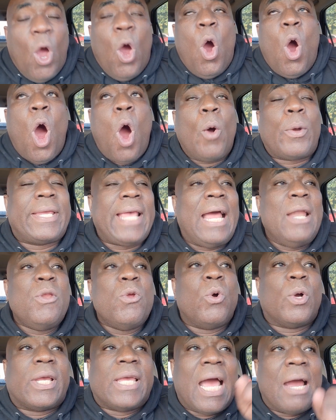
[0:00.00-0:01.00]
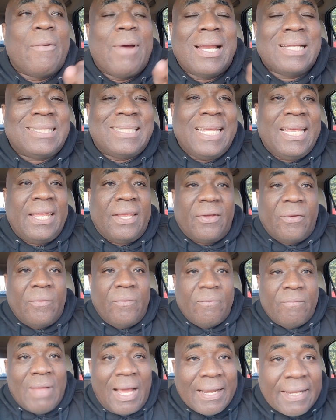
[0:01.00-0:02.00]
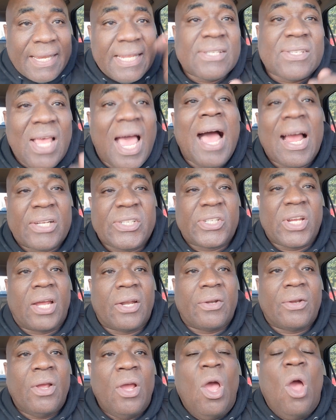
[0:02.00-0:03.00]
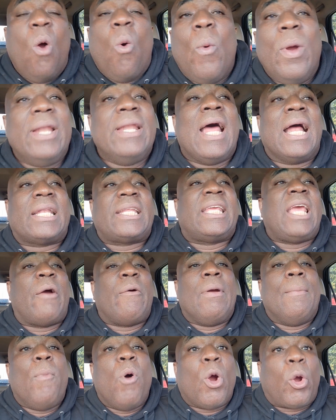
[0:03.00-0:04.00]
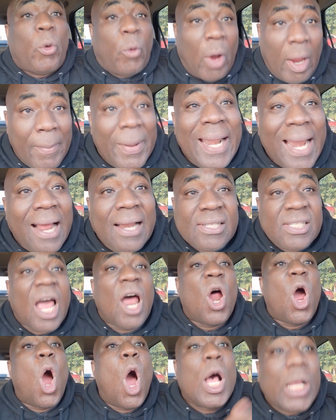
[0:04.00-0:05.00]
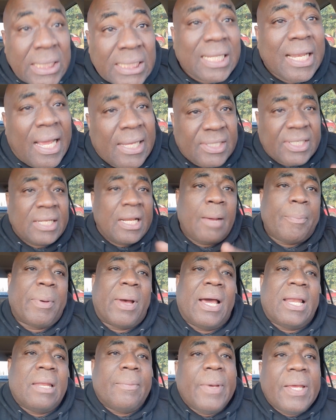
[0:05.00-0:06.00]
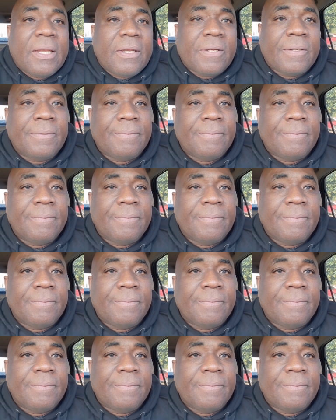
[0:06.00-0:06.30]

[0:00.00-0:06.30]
How can you guarantee that this action will not carry more criminals and hustlers in a parliament?